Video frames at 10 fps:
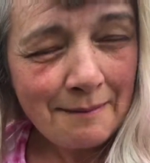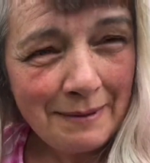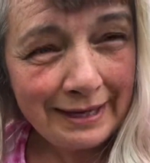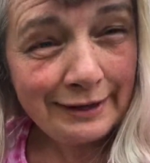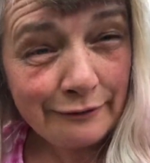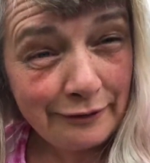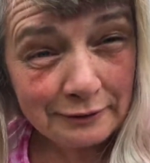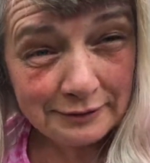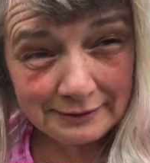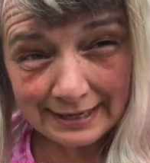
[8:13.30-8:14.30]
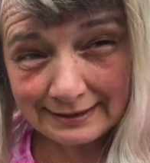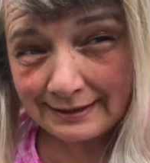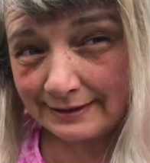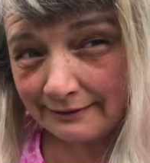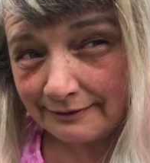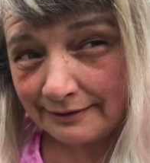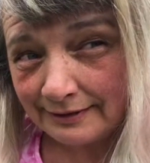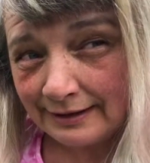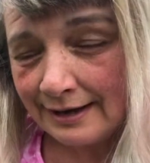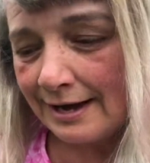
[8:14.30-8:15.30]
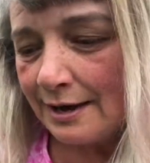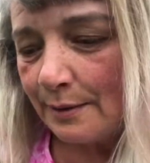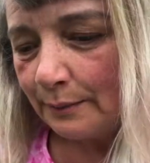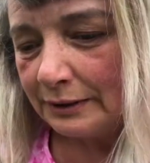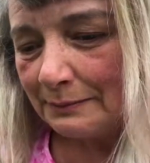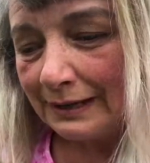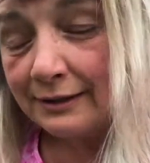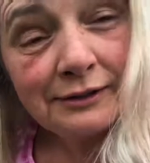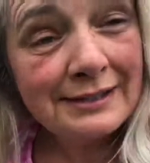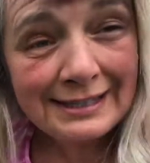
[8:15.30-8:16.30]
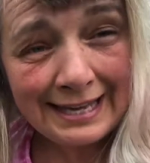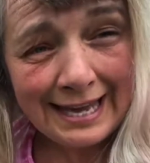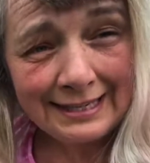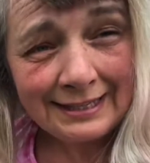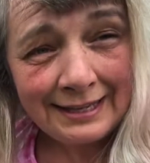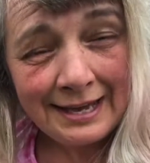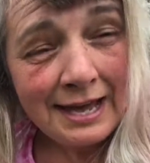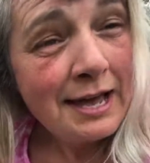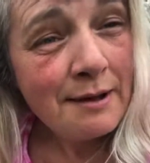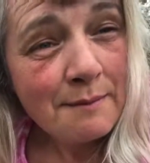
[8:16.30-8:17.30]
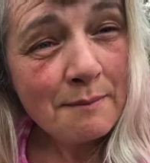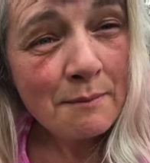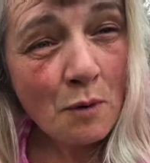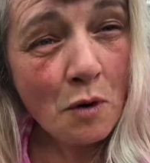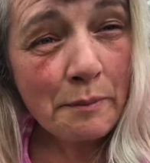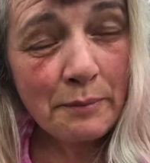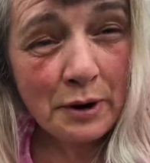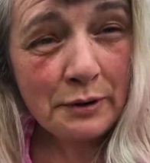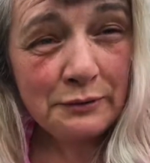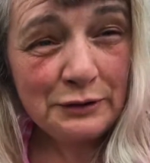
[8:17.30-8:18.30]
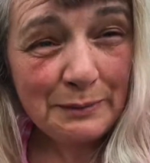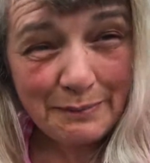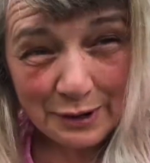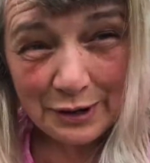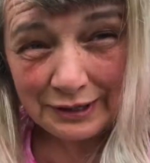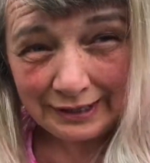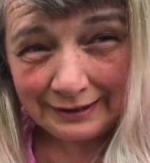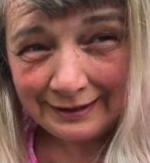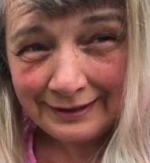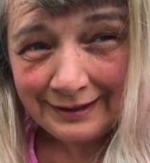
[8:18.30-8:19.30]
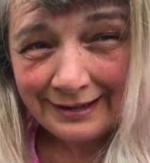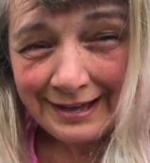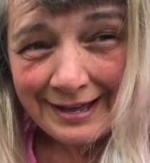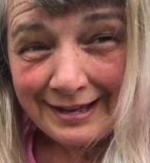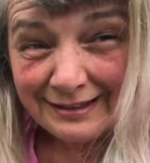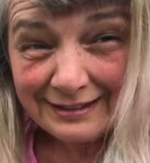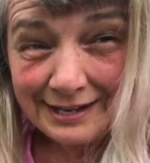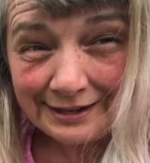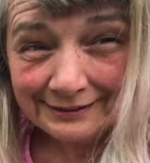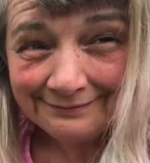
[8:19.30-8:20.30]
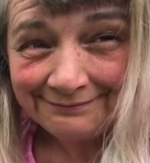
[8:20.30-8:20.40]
make you photosensitive, which makes your skin more prone to burning in the sun.